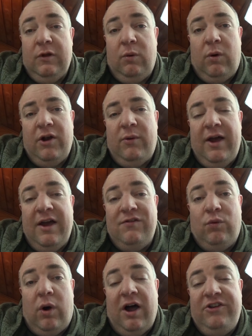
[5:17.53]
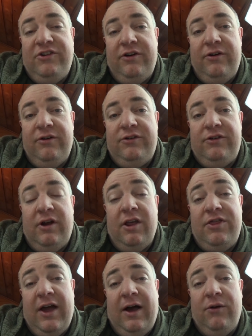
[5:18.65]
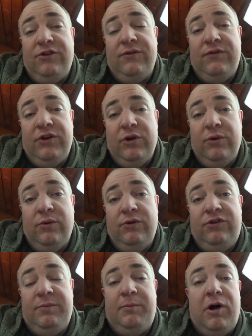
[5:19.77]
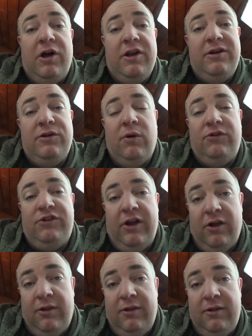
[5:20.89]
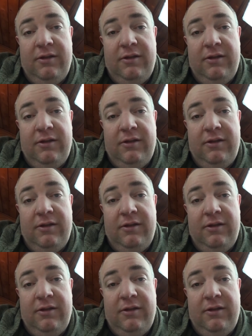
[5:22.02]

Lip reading: Why do I have watchers, 1,000 views, but no sale?